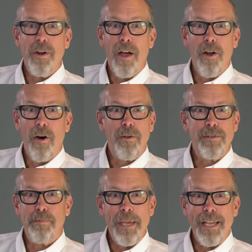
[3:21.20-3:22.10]
not all
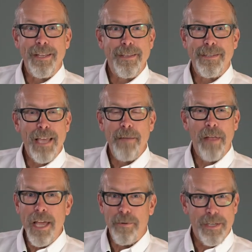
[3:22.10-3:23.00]
speaking the same
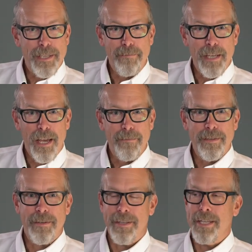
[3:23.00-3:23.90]
language
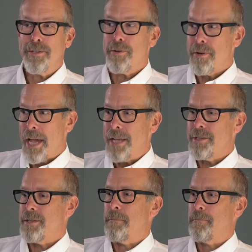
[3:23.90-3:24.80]
sometimes, and this
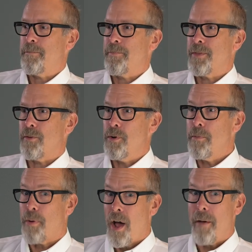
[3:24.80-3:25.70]
creates real
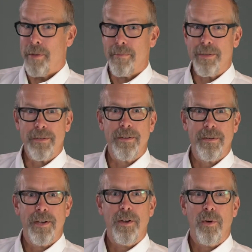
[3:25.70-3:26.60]
problems
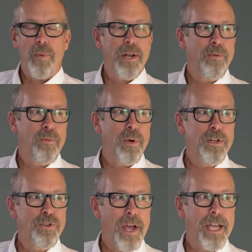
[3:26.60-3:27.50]
when we're
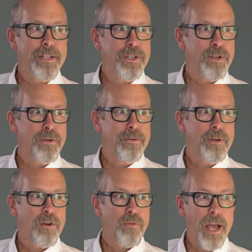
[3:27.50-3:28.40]
trying to
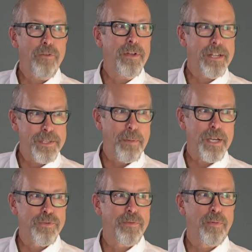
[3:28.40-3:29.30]
write a written
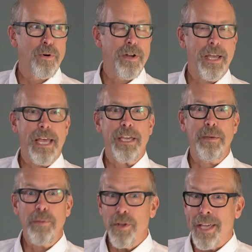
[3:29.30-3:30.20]
inspection report, and
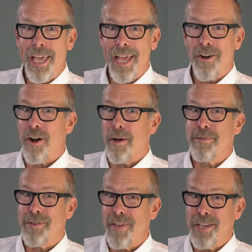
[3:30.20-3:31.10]
communicate our
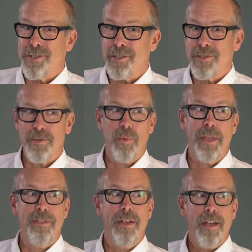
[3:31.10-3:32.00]
observations
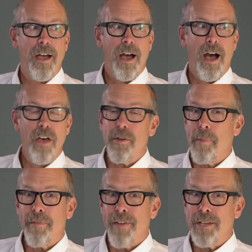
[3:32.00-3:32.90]
with other
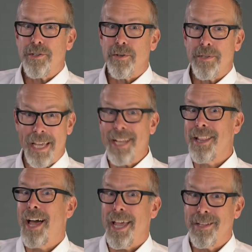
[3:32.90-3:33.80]
professionals and
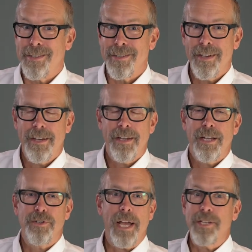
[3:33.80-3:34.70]
clients,
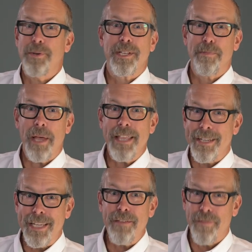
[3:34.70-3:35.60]
trying to explain the
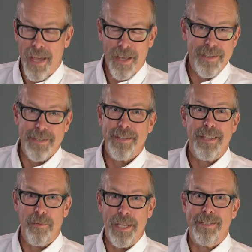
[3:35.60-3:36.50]
defects
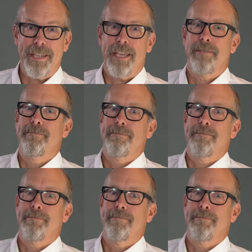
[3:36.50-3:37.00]
that we see.